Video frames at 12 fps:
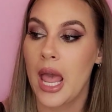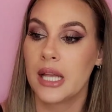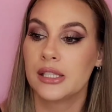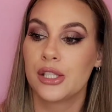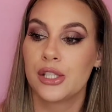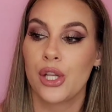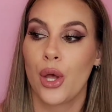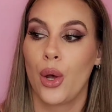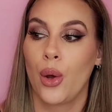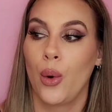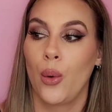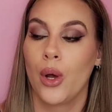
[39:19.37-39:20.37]
And
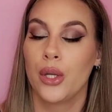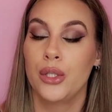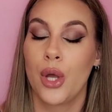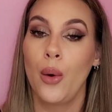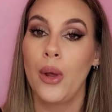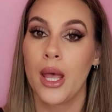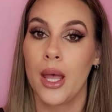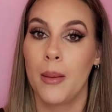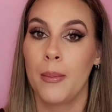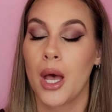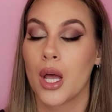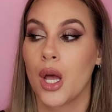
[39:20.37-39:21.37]
so
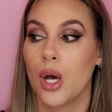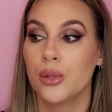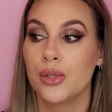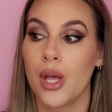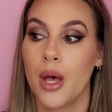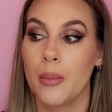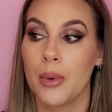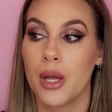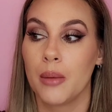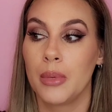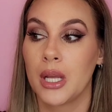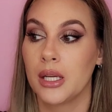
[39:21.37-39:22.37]
Joachim goes up
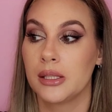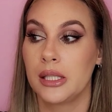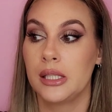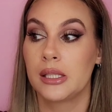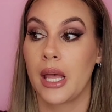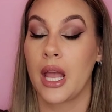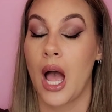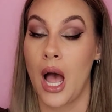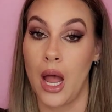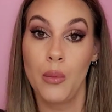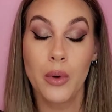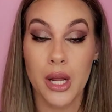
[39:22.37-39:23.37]
because he's like,
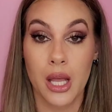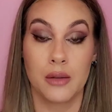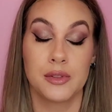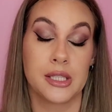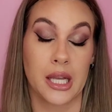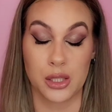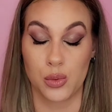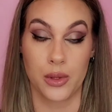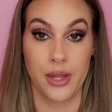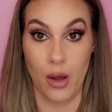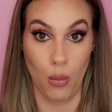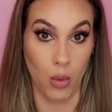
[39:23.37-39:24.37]
I want to have sex
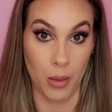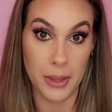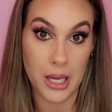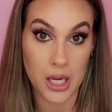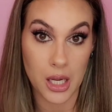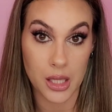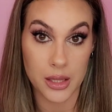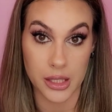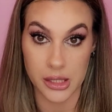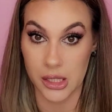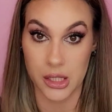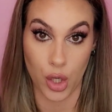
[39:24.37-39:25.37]
with that woman
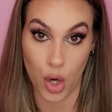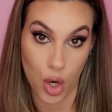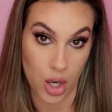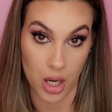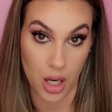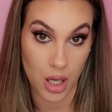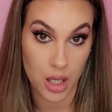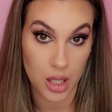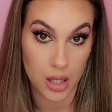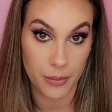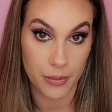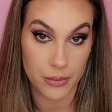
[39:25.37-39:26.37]
that's in the car.
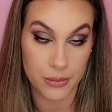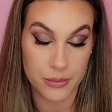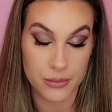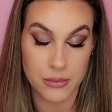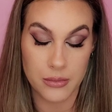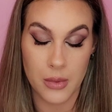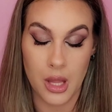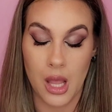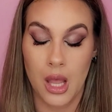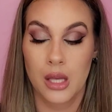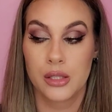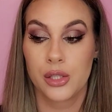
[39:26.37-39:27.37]

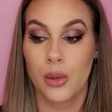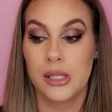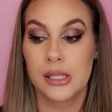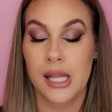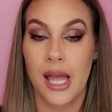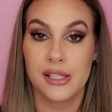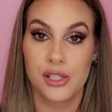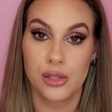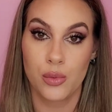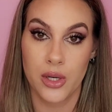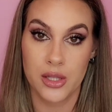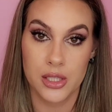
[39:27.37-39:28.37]
So he
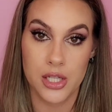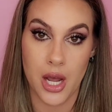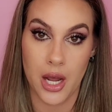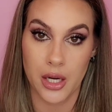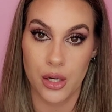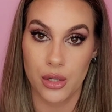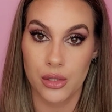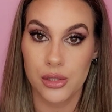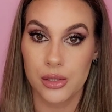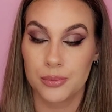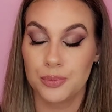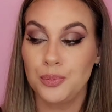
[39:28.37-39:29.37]
slashes one of the
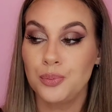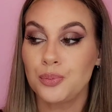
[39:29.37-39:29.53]
tires.